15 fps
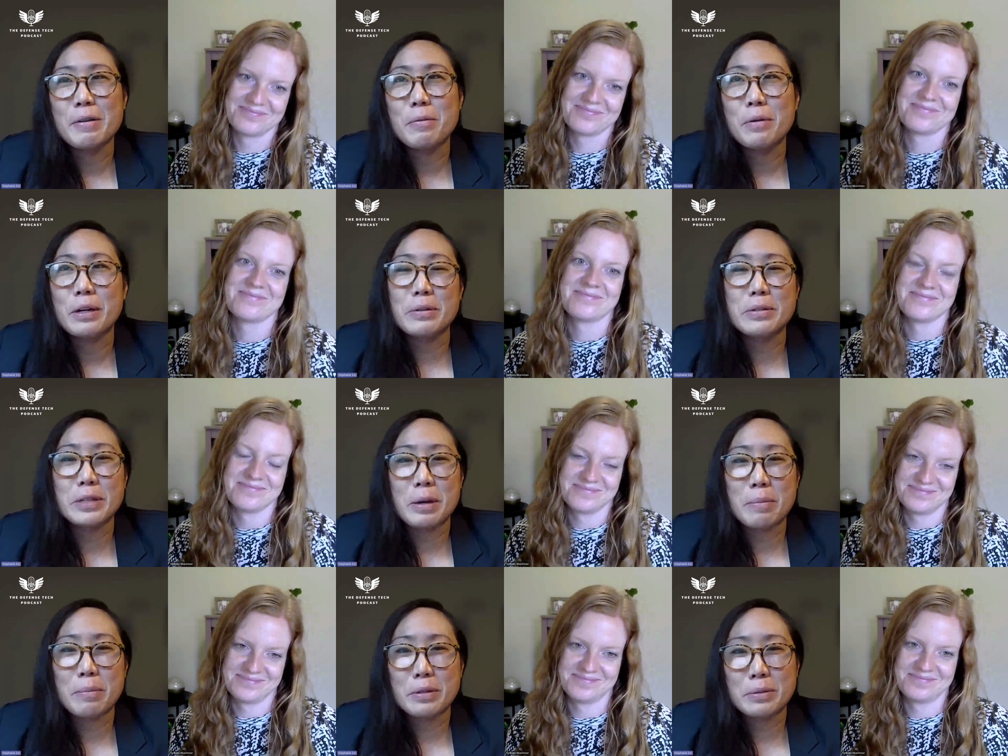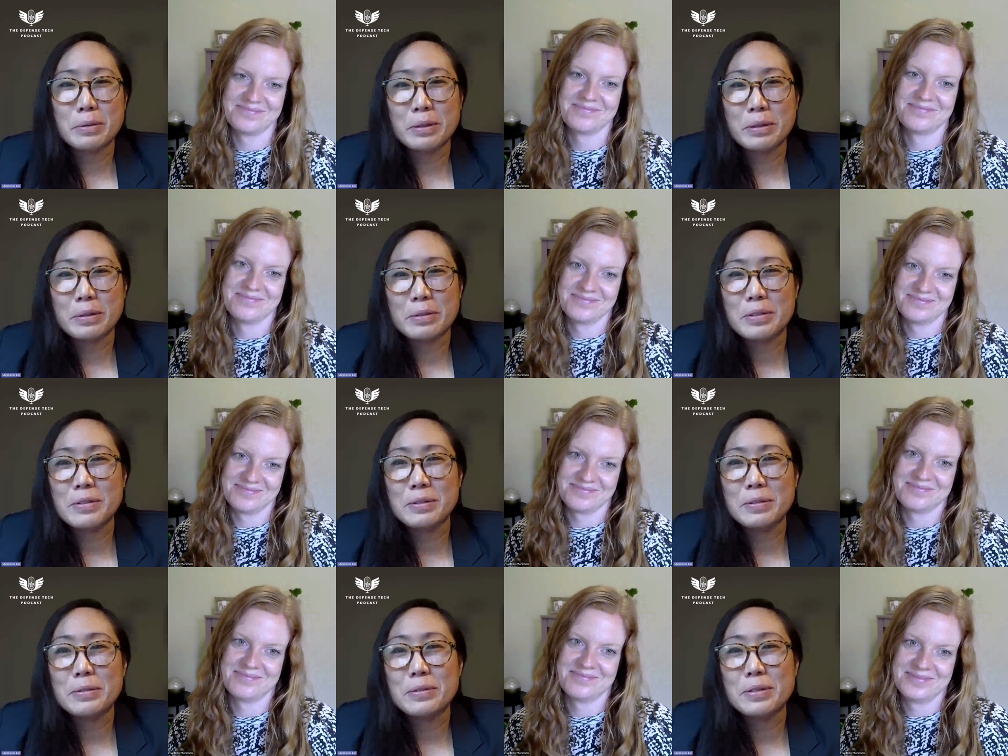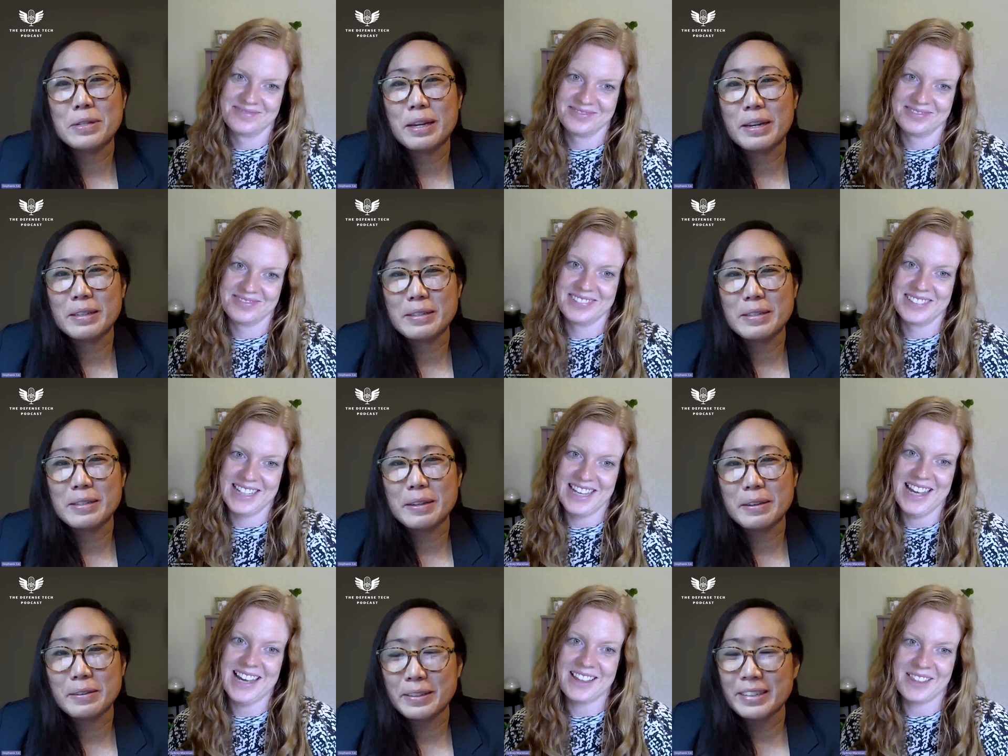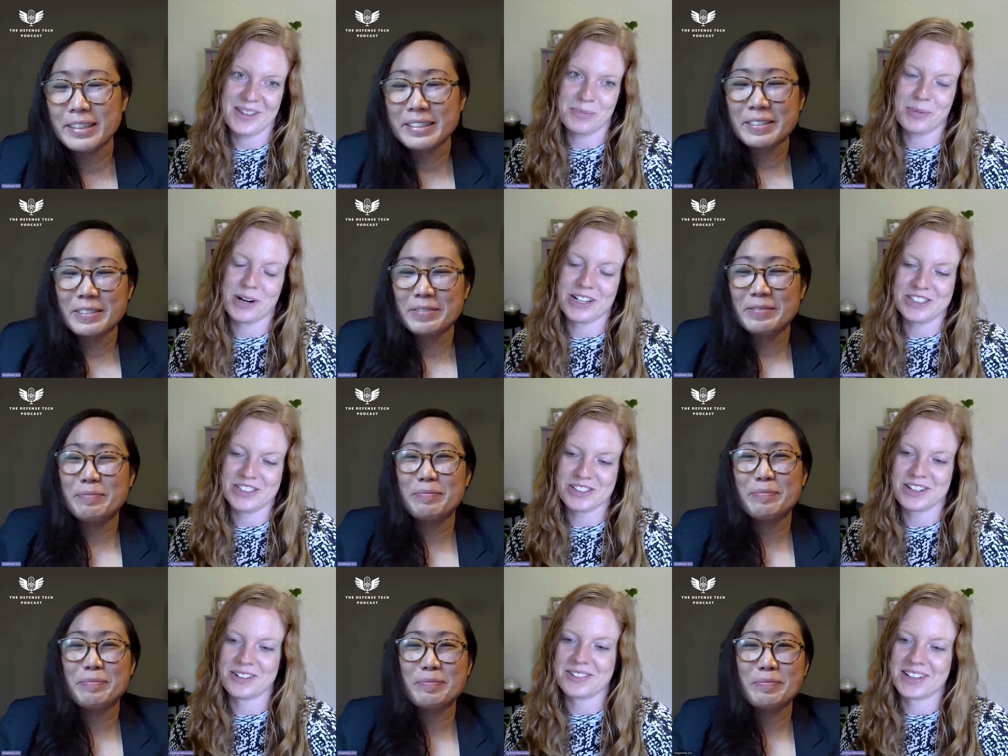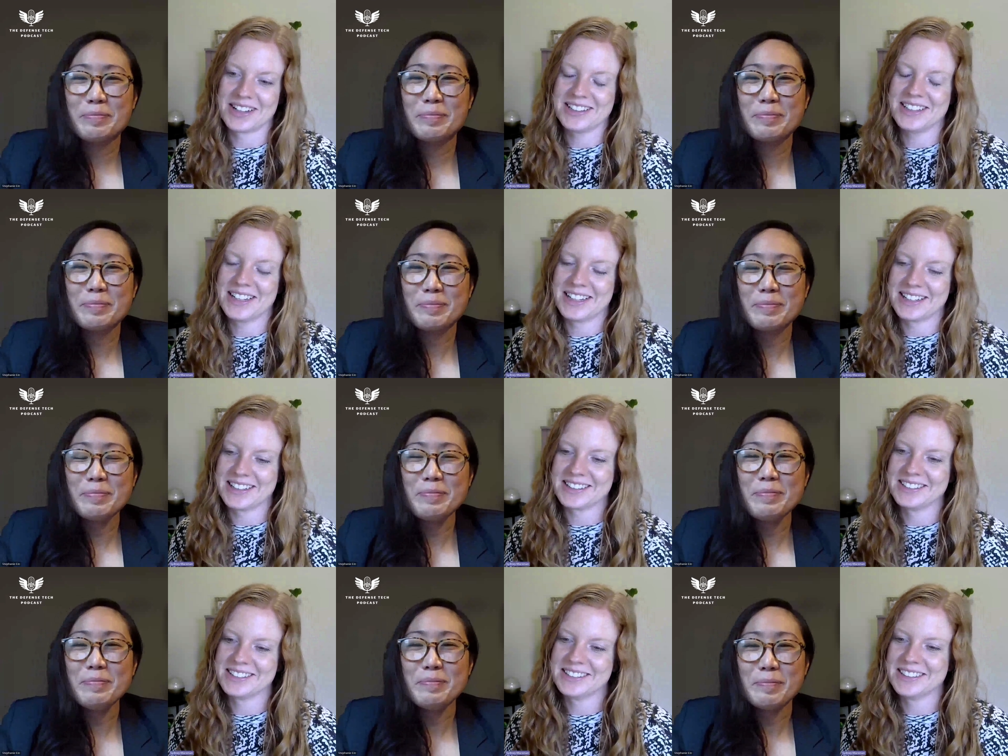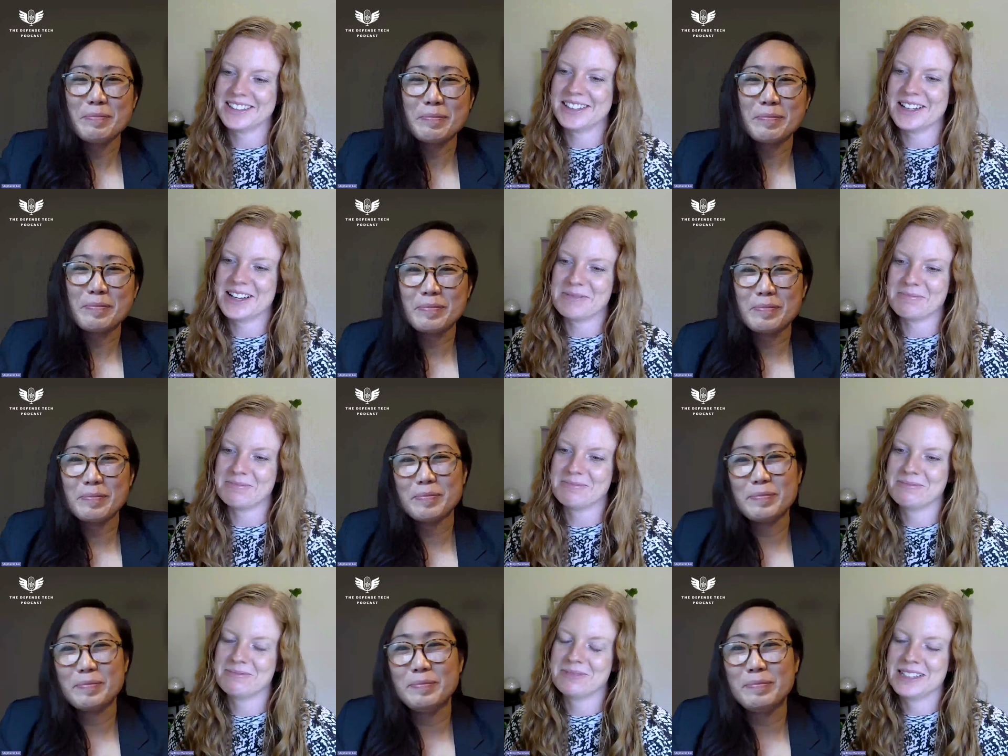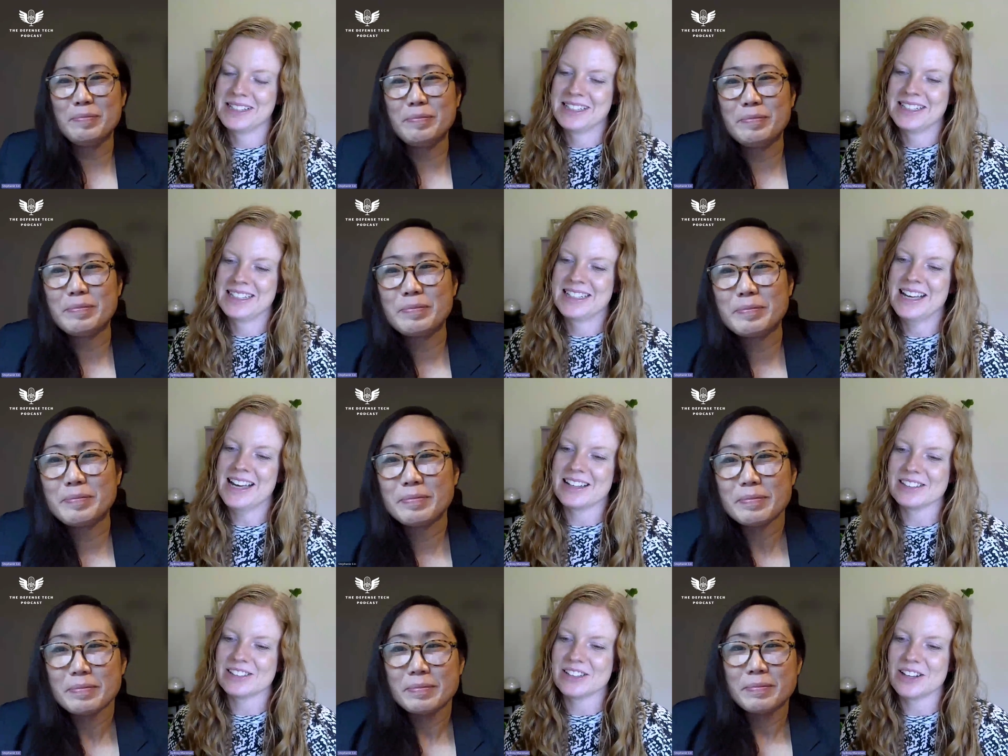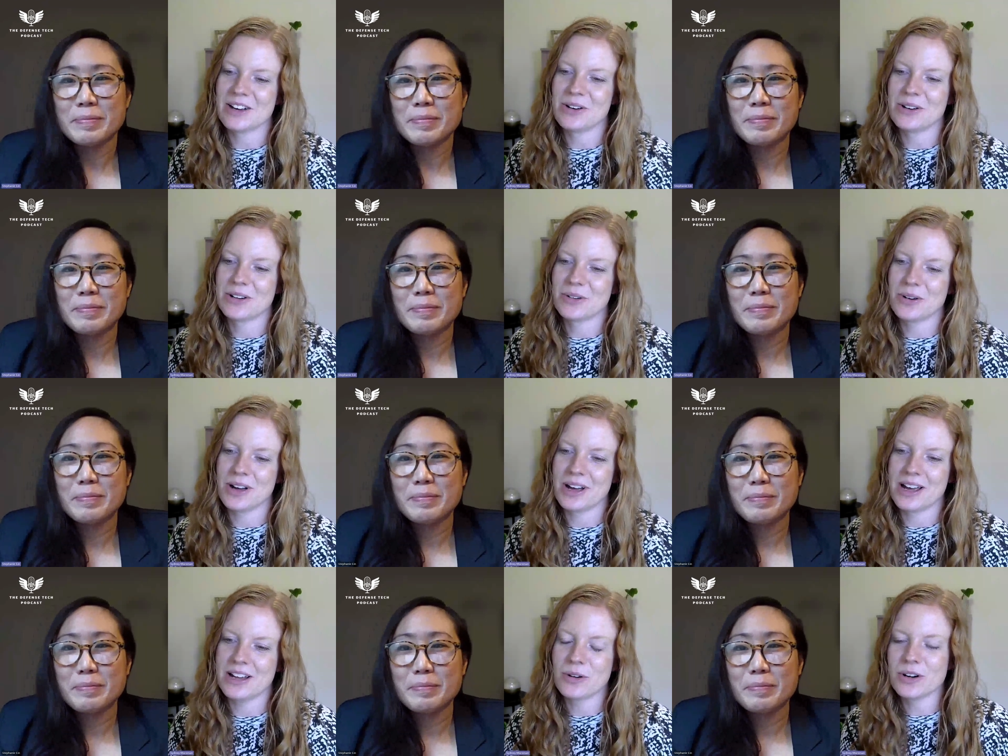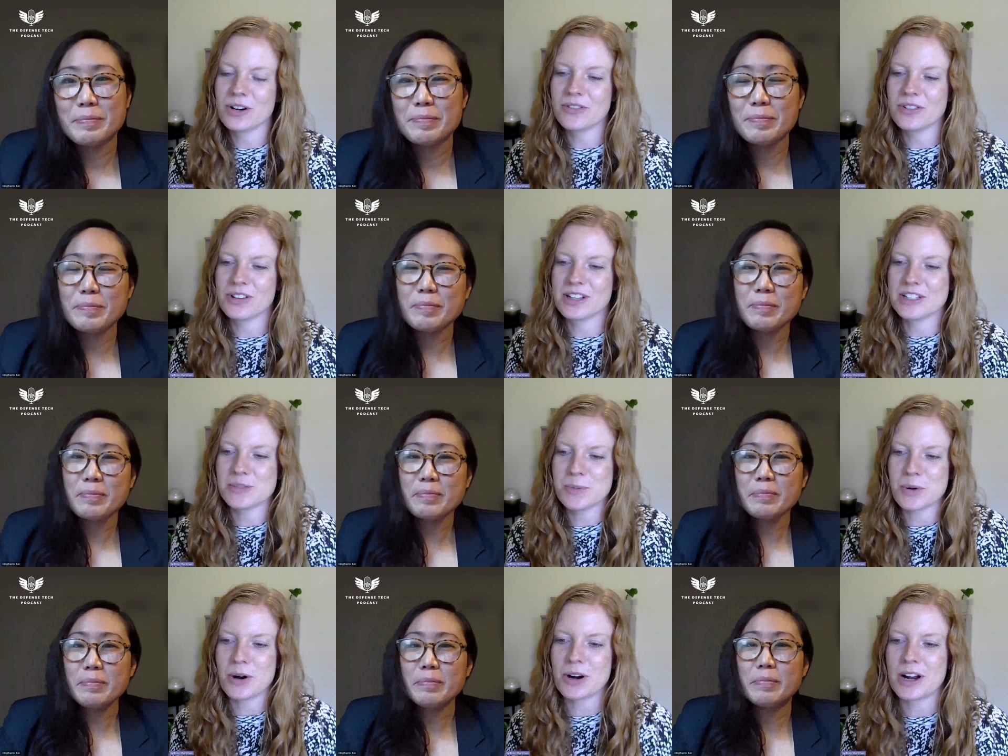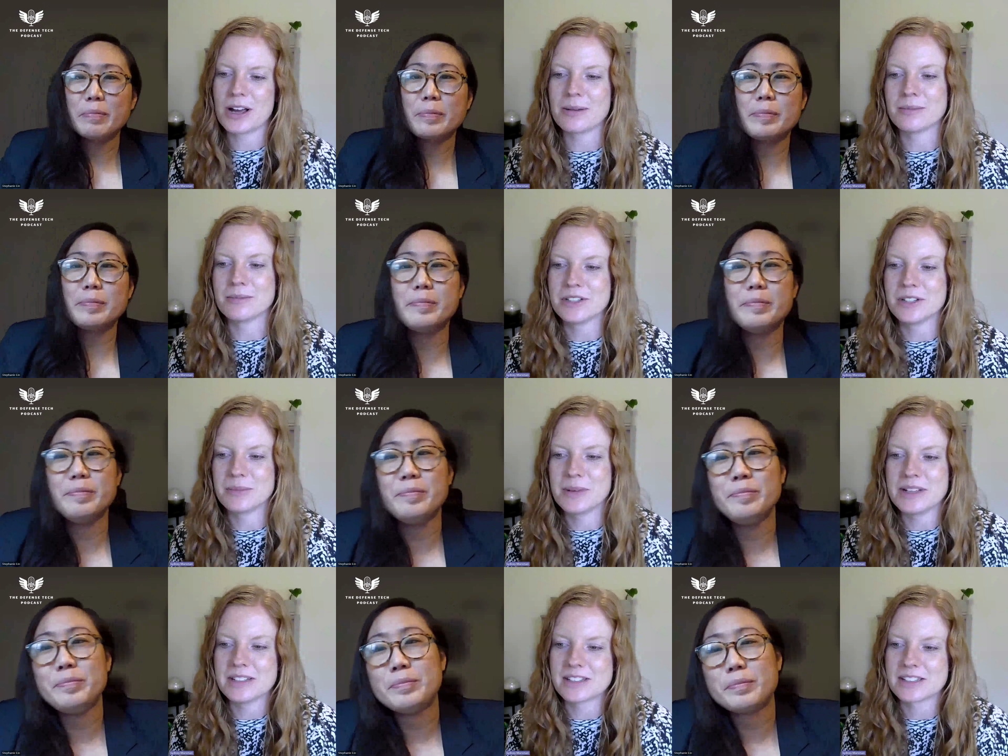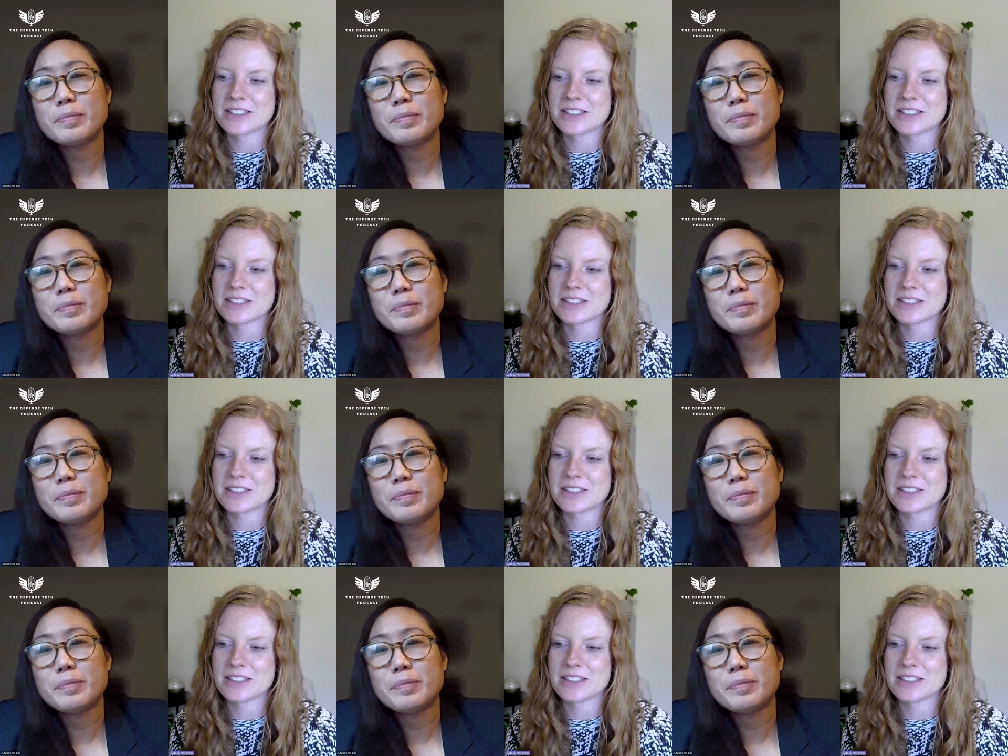Speaker 1: what goes on between those two sides though. Yeah, the
Speaker 2: pressure of it. Yeah. Mm-hmm. Um yeah, so in in order for this program to be